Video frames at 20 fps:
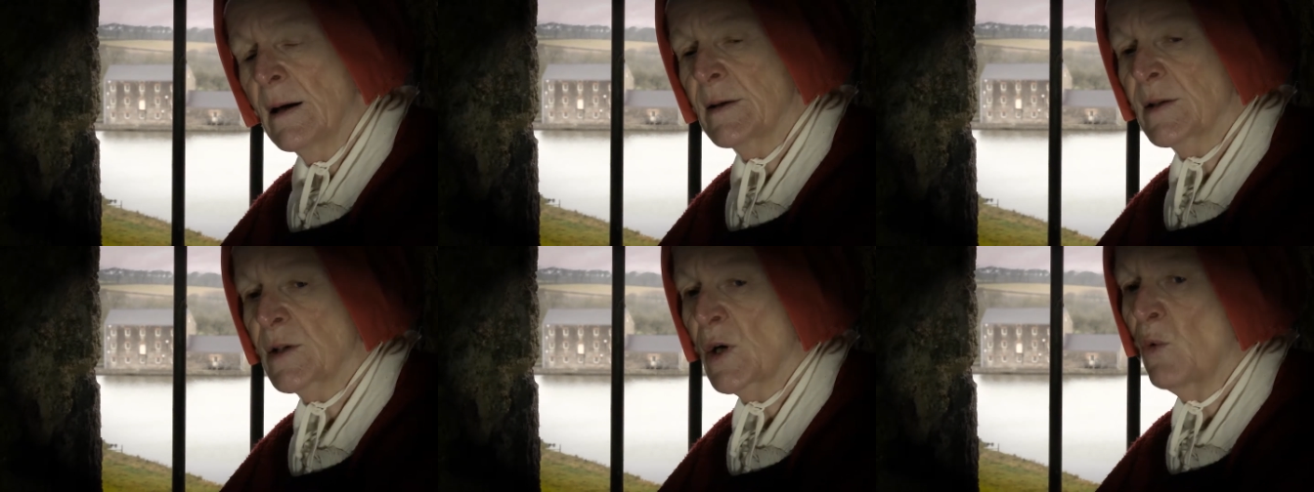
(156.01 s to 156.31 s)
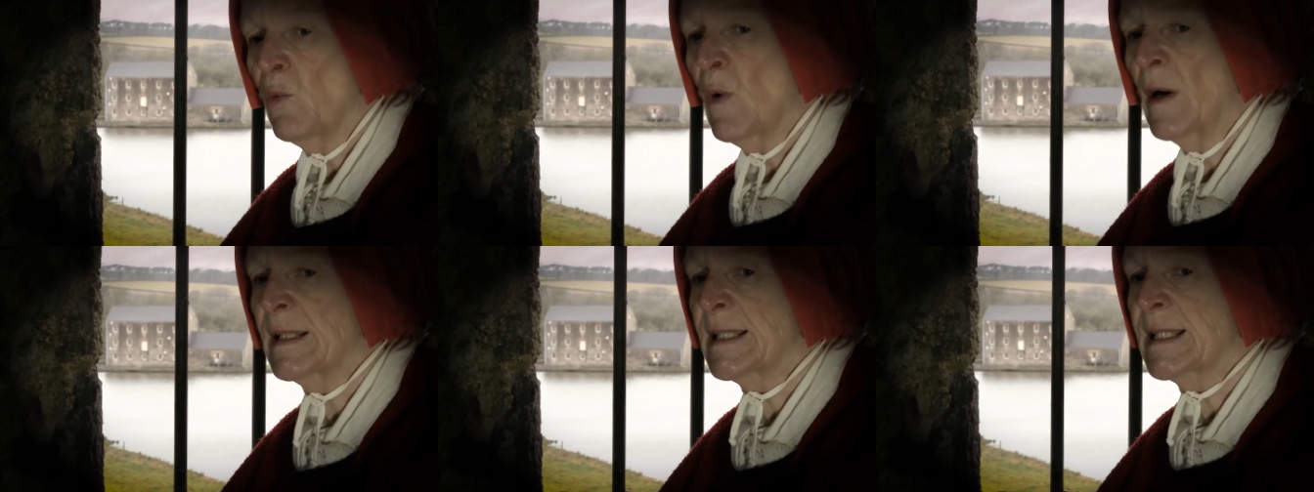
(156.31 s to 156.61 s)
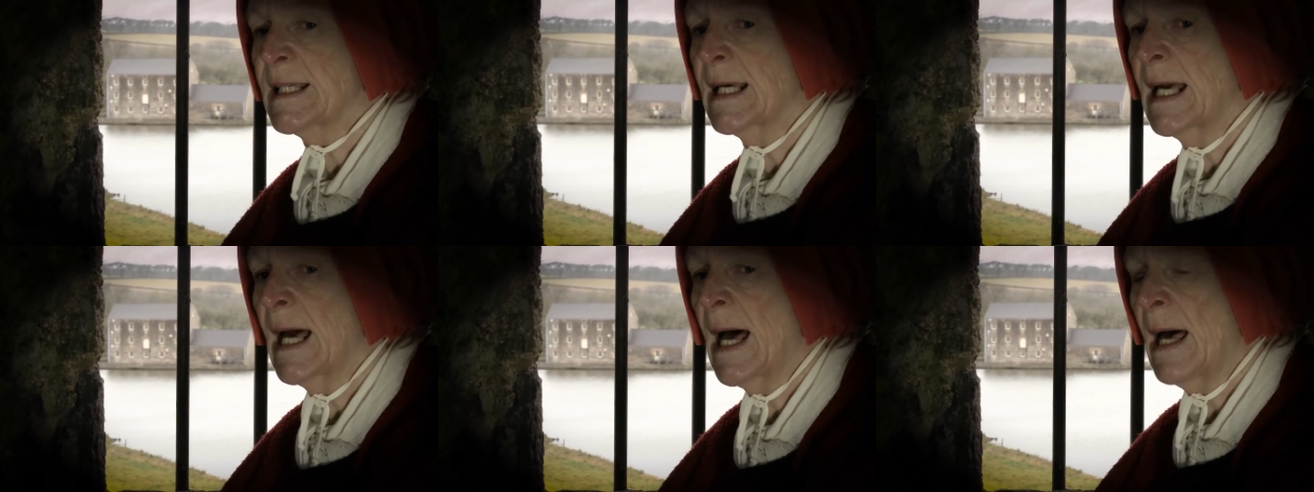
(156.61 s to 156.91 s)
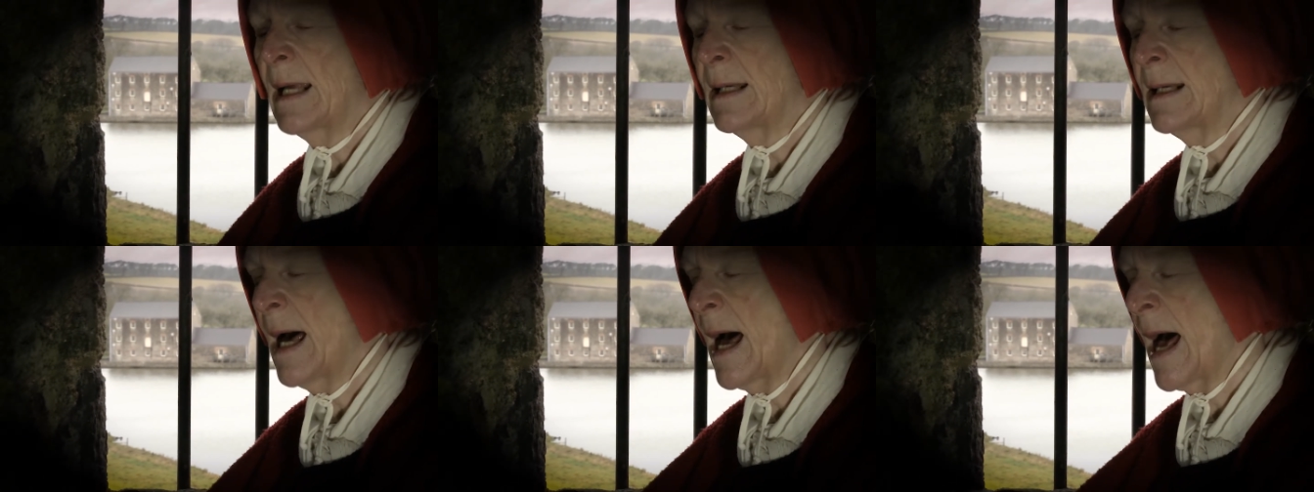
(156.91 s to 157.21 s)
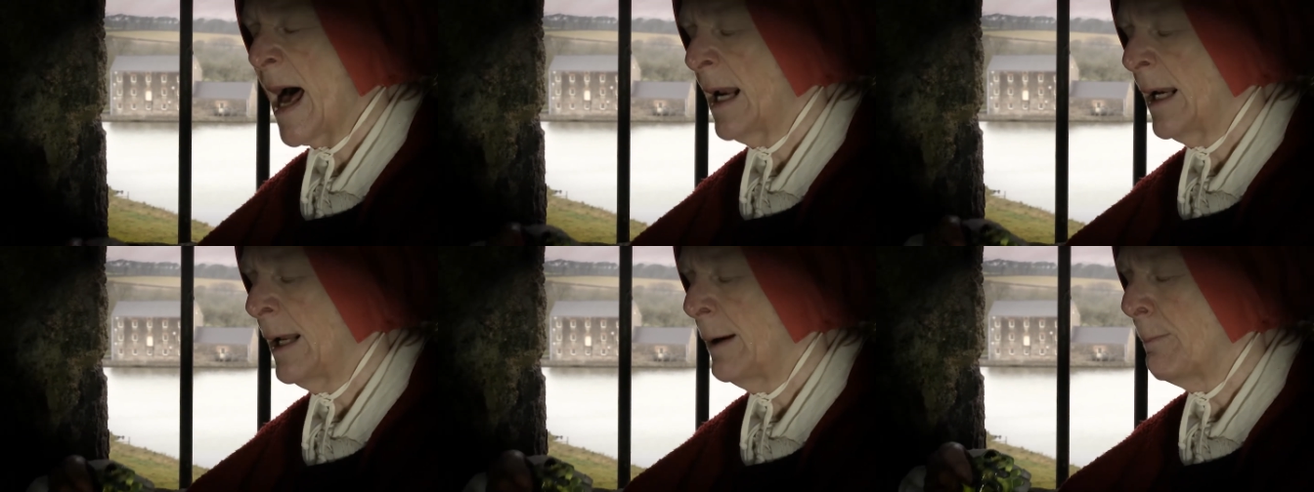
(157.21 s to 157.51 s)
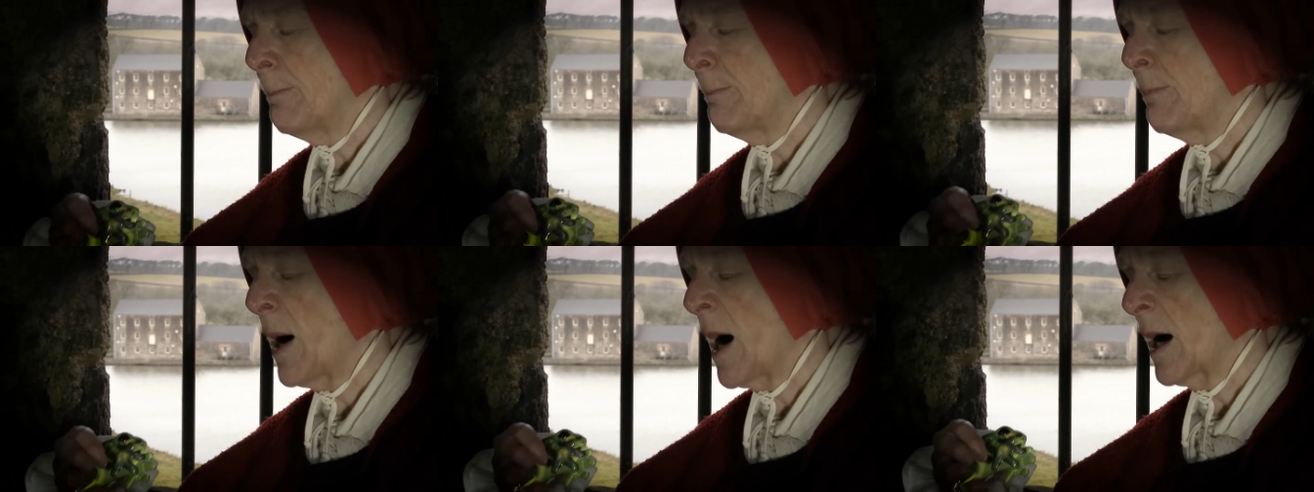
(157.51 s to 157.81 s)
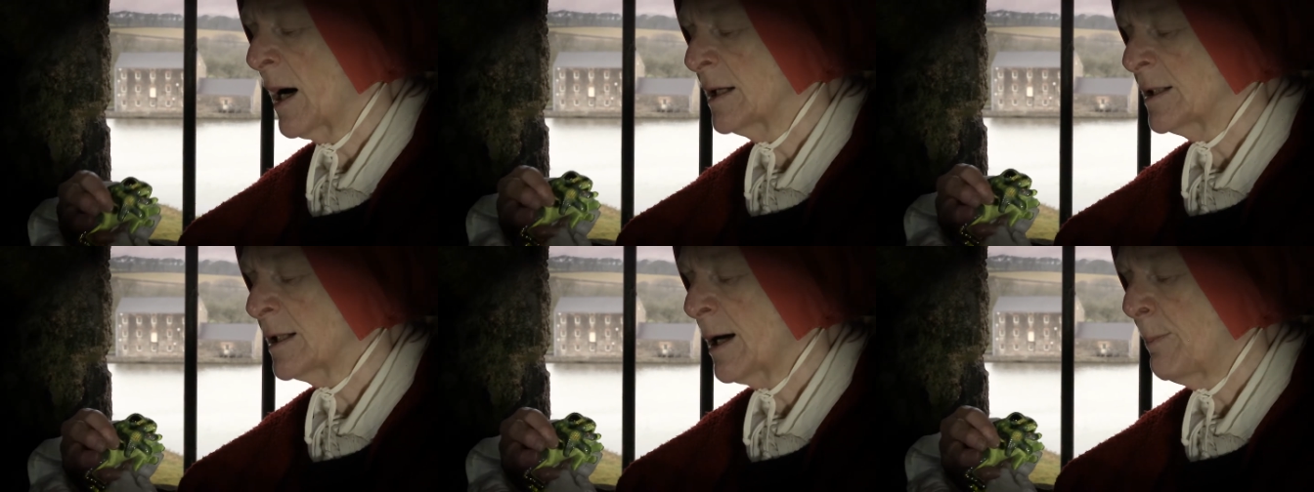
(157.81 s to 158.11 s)
So once again, Ellen
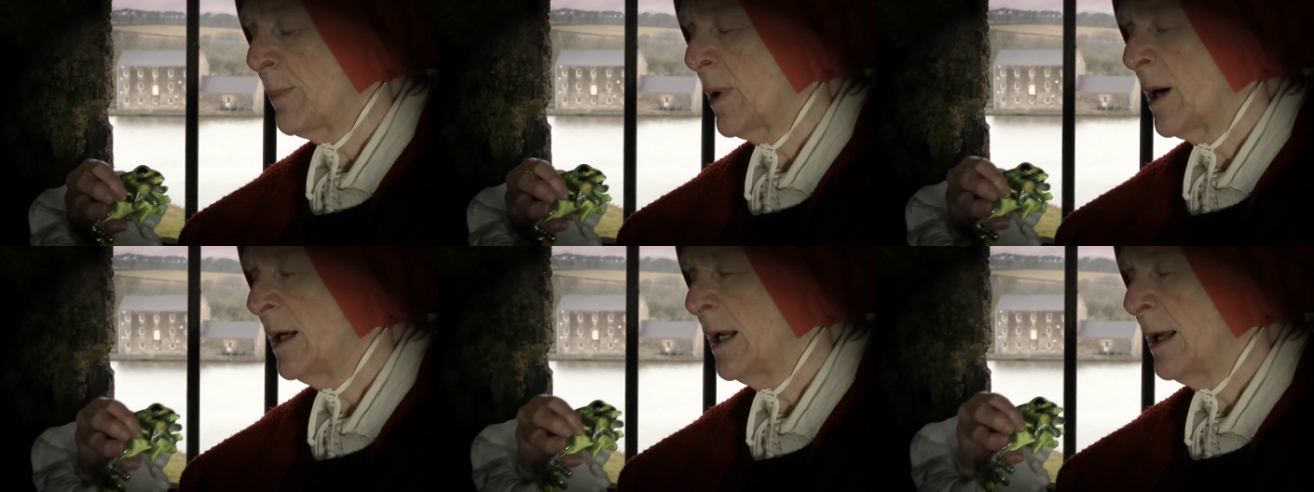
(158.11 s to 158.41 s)
puckered up her